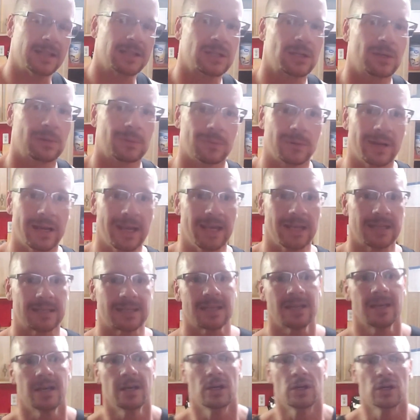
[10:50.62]
it's
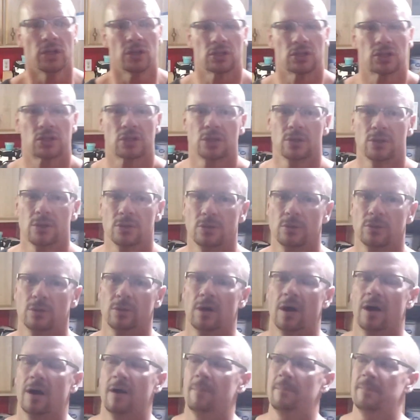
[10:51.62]
great
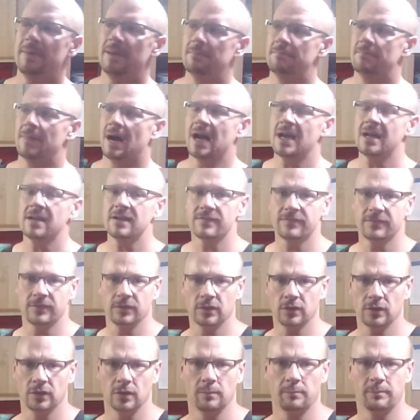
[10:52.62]
to be
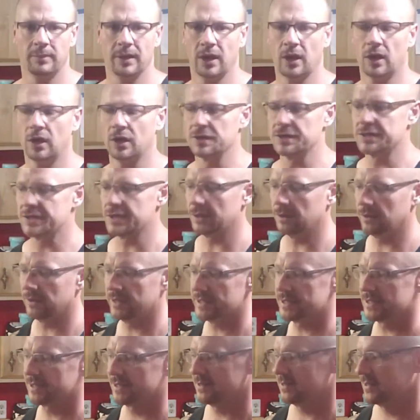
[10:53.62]
mindful, but also
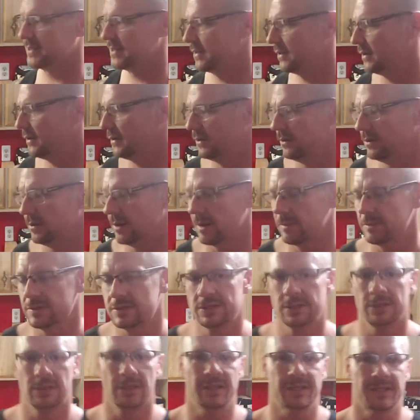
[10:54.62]
listen to, I
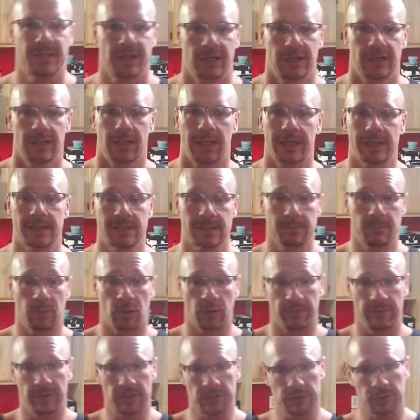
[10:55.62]
was listening to like some
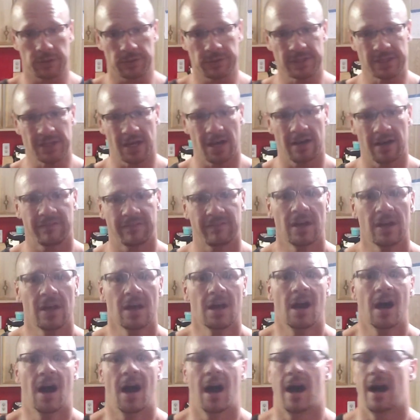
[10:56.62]
motivational stuff,
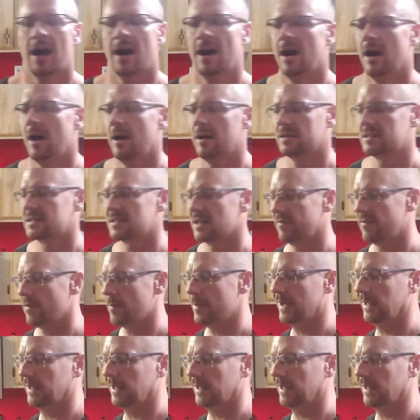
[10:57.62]
stuff